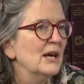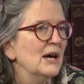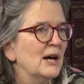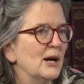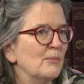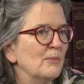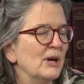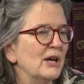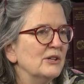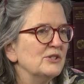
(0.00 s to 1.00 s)

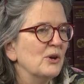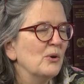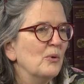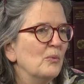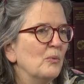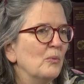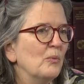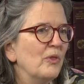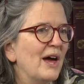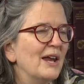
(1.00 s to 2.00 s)
And so
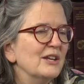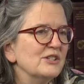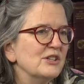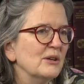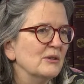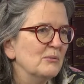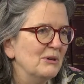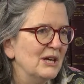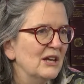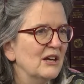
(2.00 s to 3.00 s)
that is the
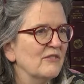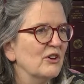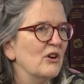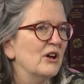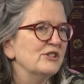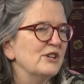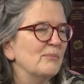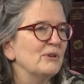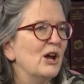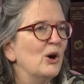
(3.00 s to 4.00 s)
beginning of the
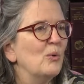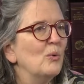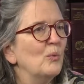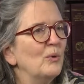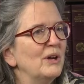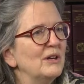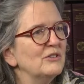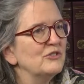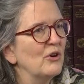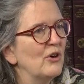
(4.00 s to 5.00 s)
concept. Now, we
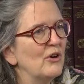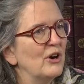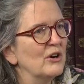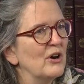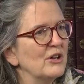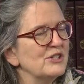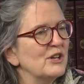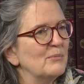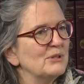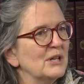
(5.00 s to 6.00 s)
saw a
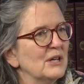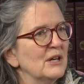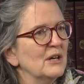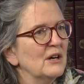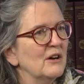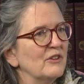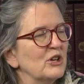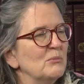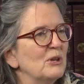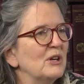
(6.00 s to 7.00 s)
concept of a
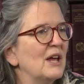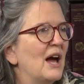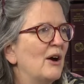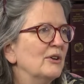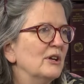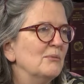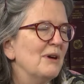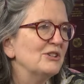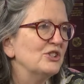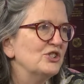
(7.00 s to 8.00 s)
community out in
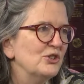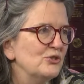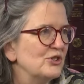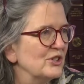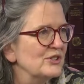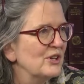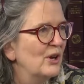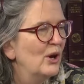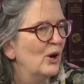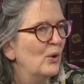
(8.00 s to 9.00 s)
Massachusetts
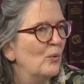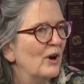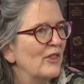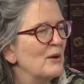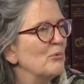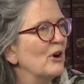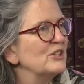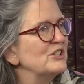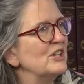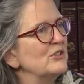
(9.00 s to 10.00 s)
where they
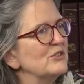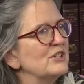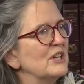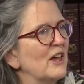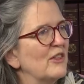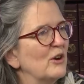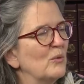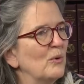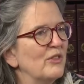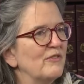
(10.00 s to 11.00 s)
brought seniors together
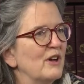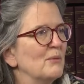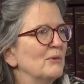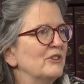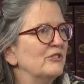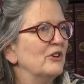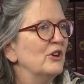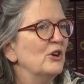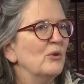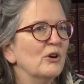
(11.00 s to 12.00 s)
with families
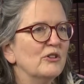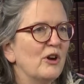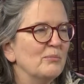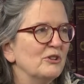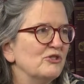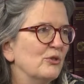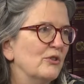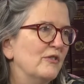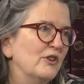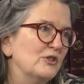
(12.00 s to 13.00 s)
who are adopting
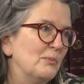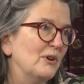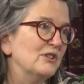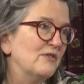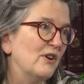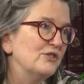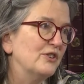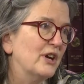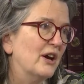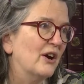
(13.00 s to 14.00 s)
children who have experienced
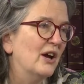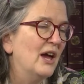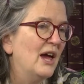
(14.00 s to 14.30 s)
foster care.